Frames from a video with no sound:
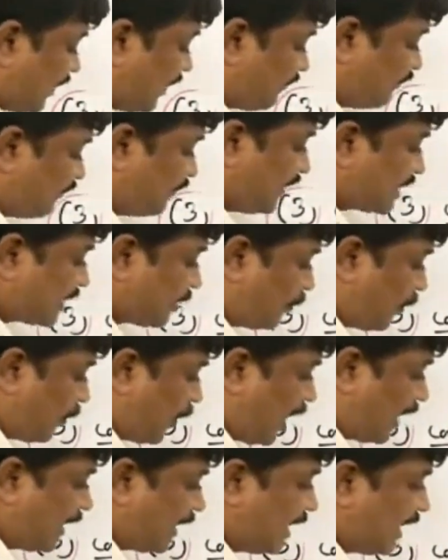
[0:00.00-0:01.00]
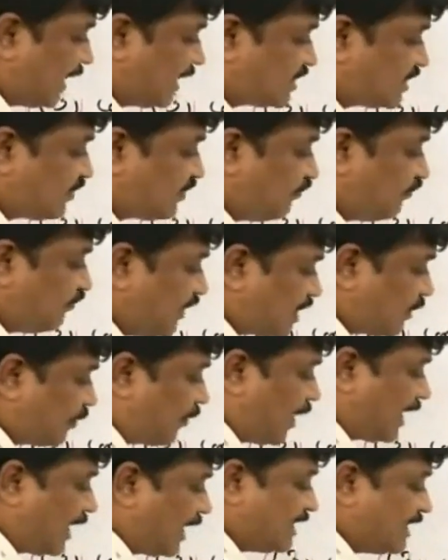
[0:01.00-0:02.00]
with pondage. With
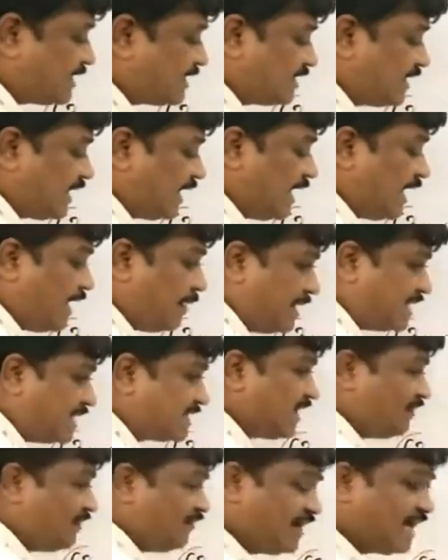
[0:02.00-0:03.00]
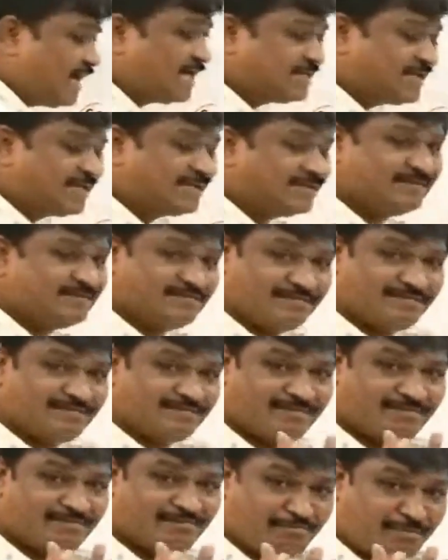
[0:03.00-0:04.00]
pondage. In the name itself, it has
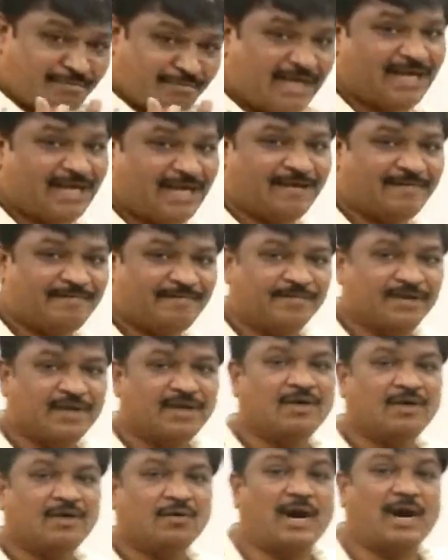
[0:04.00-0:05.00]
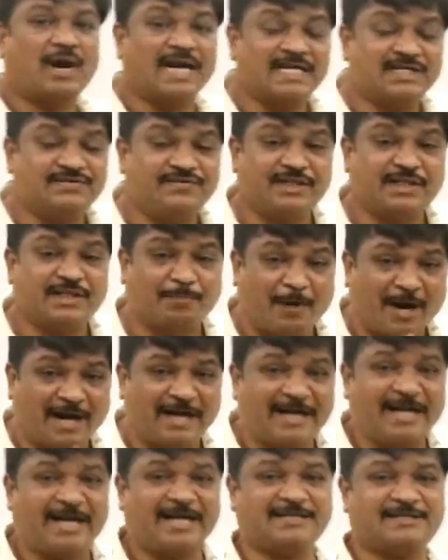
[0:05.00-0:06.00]
a meaning. What is with pondage?